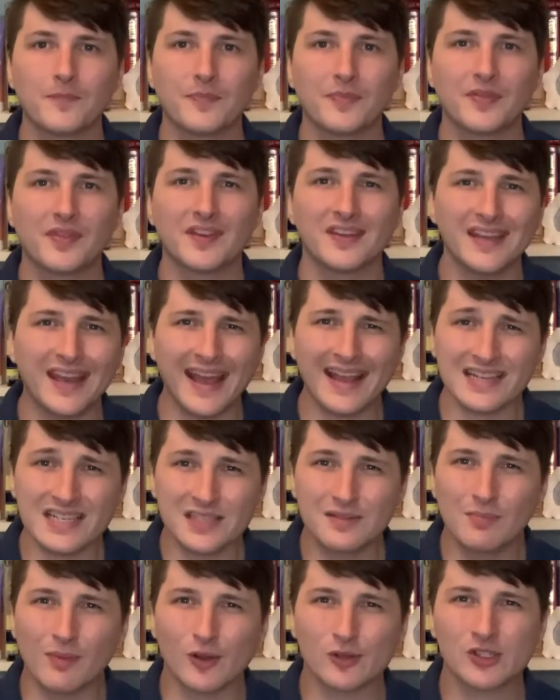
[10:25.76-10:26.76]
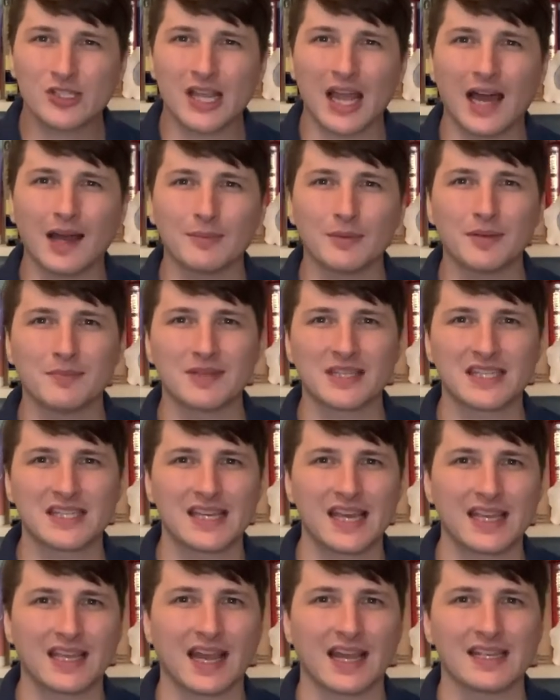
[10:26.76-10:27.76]
The next most common
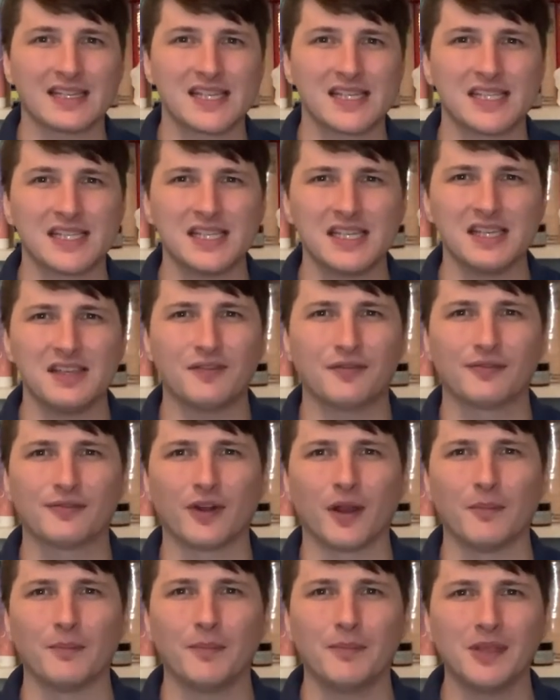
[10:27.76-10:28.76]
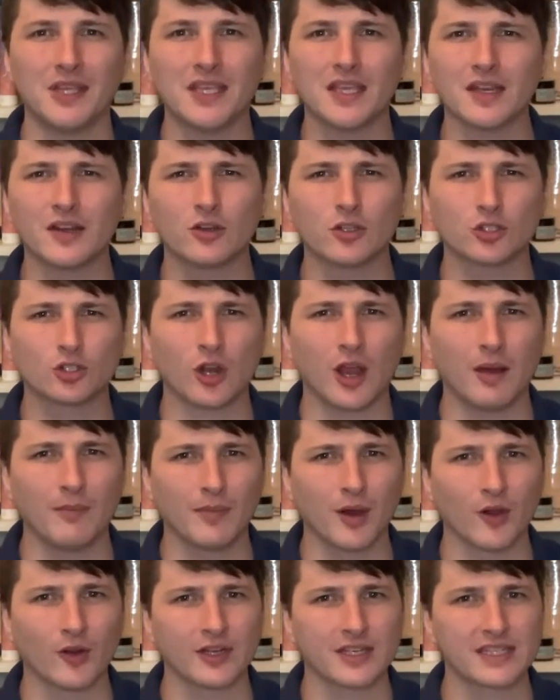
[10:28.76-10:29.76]
mistake I see from beginner
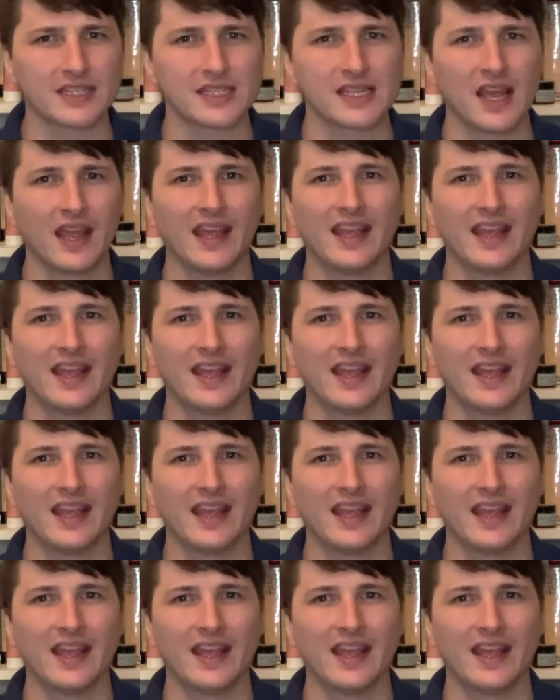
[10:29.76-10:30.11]
trombonists